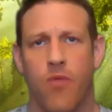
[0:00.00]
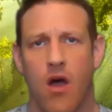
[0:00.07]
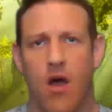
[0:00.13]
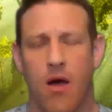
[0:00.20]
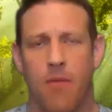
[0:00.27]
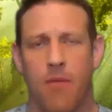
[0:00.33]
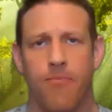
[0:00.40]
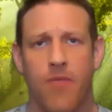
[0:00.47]

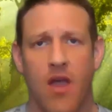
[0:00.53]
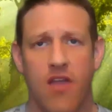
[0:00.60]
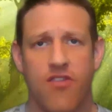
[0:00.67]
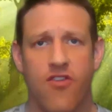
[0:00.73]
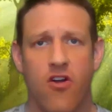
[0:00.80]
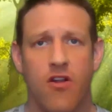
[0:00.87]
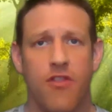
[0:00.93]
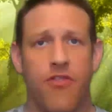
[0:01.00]
I
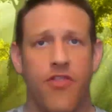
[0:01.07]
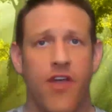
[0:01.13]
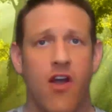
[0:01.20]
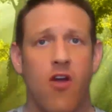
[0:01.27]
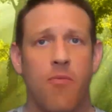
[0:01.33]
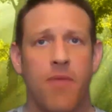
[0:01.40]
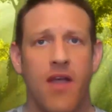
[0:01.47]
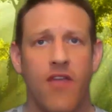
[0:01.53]
started
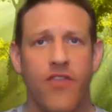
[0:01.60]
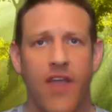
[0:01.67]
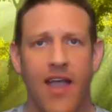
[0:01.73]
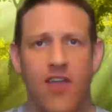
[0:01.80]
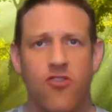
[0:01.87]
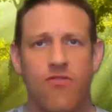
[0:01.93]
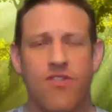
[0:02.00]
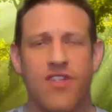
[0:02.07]
therapy at the
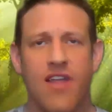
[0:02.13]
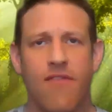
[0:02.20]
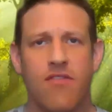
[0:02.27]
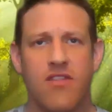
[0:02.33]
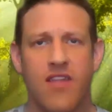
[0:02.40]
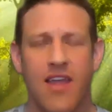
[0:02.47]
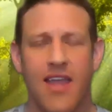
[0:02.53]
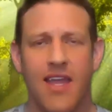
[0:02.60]
age of
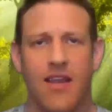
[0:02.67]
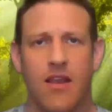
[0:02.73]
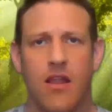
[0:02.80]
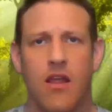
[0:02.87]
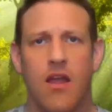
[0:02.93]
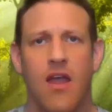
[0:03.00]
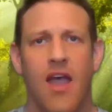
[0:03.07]
17,